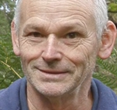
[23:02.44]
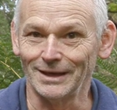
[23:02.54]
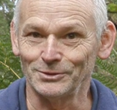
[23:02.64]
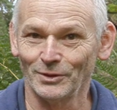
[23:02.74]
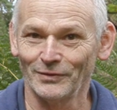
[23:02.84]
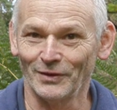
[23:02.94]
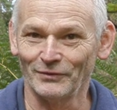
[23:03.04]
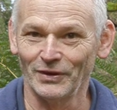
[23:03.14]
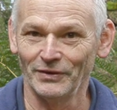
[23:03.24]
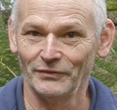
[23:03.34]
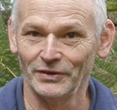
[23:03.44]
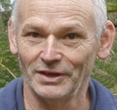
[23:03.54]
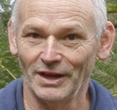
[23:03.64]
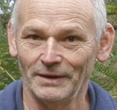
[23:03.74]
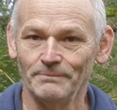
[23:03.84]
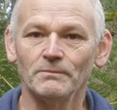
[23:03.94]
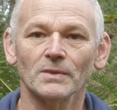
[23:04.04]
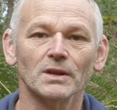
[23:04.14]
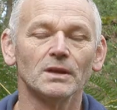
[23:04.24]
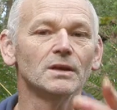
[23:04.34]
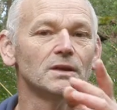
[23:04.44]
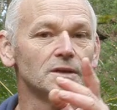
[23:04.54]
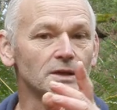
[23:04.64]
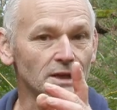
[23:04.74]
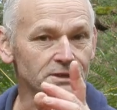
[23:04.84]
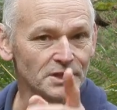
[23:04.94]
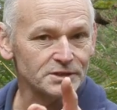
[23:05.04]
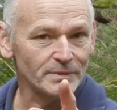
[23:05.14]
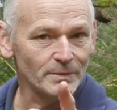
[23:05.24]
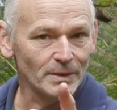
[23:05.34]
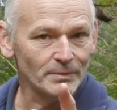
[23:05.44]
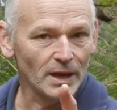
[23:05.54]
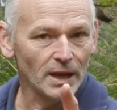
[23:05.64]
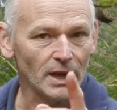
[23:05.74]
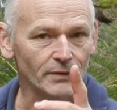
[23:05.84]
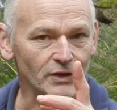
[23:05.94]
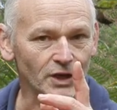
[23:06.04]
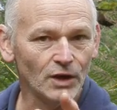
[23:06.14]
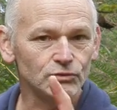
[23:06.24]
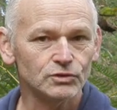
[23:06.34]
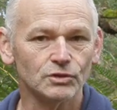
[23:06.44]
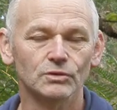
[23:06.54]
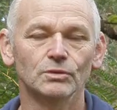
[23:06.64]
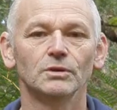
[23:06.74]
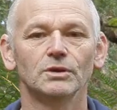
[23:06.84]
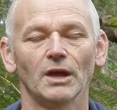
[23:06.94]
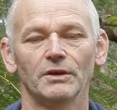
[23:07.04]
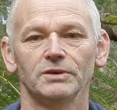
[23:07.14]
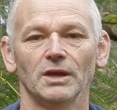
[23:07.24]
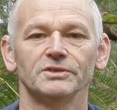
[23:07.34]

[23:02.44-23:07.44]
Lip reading: That's all I've got for you for today. And just remember, if you don't do, you don't get.